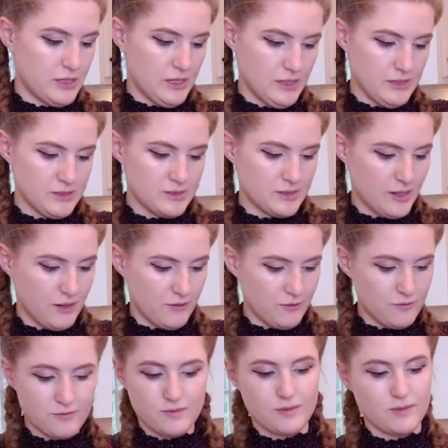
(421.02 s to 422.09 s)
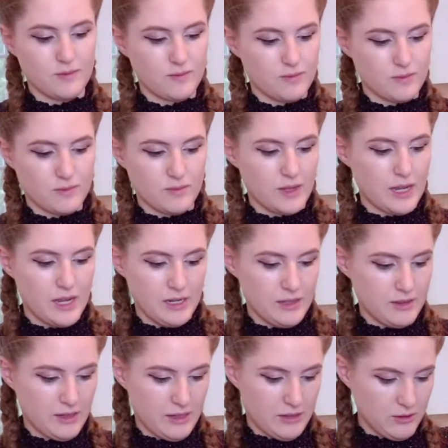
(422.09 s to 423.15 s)
tin instead of
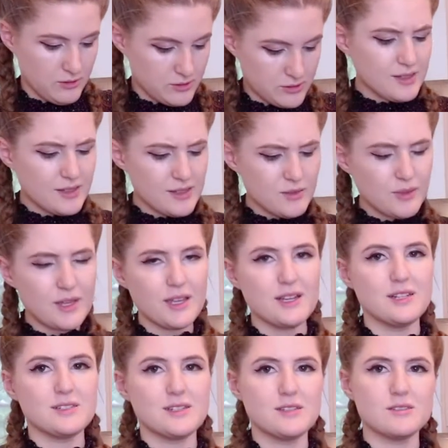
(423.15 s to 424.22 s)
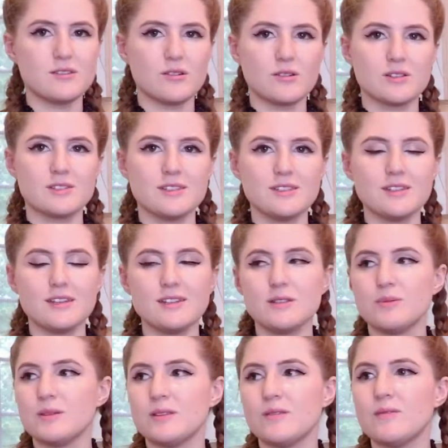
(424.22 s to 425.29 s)
anything else. It doesn't make any sense though, because it said
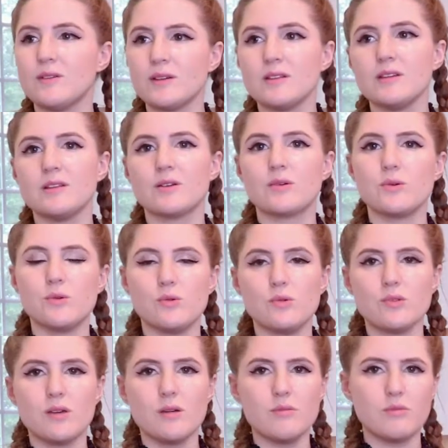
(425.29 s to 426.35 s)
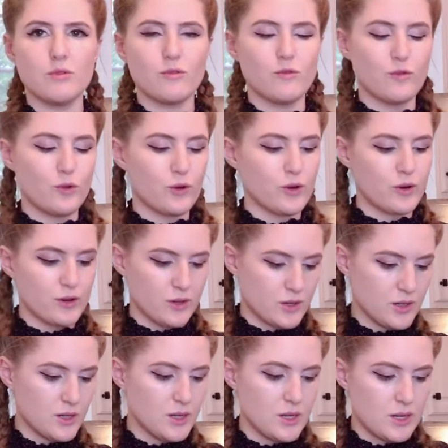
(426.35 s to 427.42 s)
specifically to cool them before
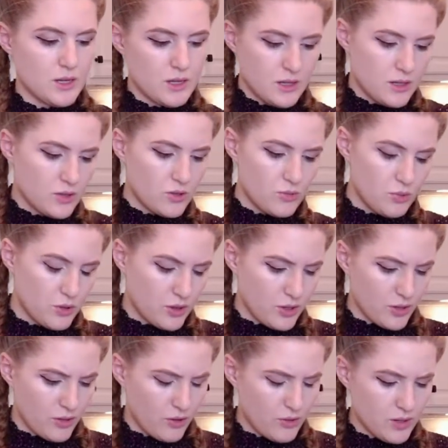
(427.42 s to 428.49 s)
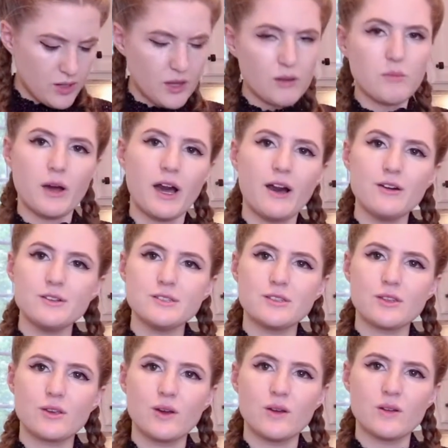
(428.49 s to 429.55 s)
you put the coating on, but how is
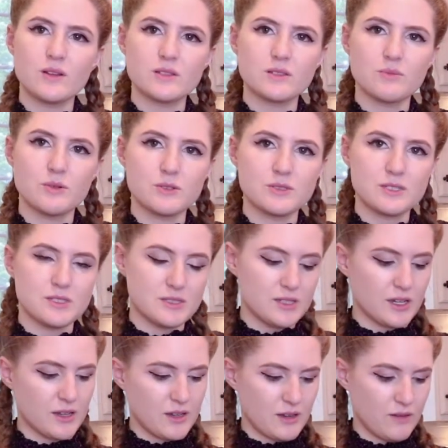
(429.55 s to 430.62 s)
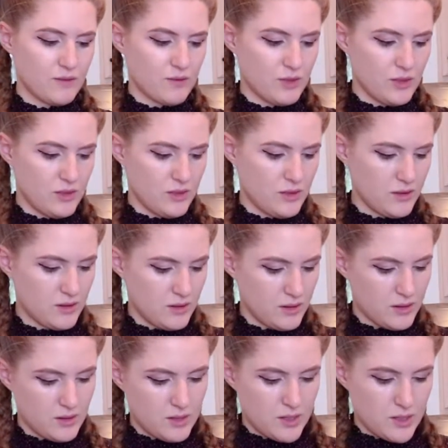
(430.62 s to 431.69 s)
the coating supposed to stick if...
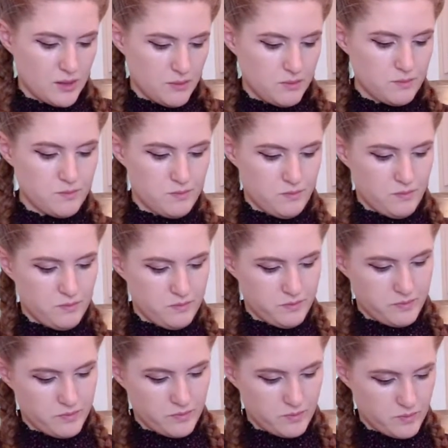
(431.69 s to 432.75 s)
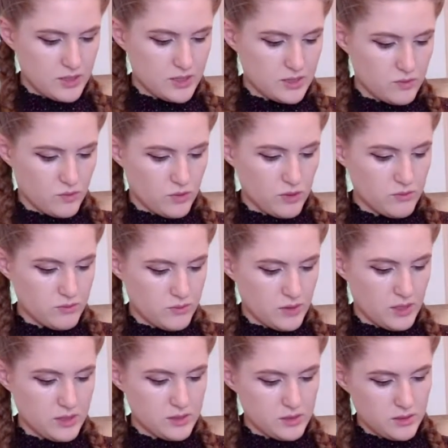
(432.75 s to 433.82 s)
Hmm. Do I need to warm
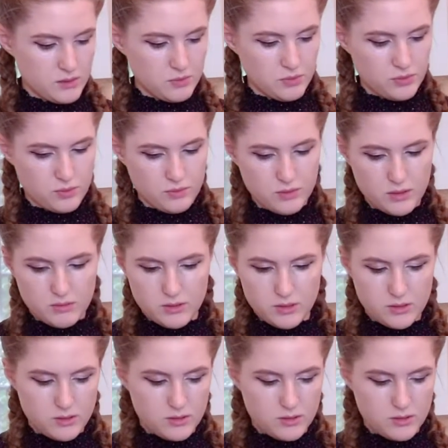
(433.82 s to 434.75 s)
this up, maybe?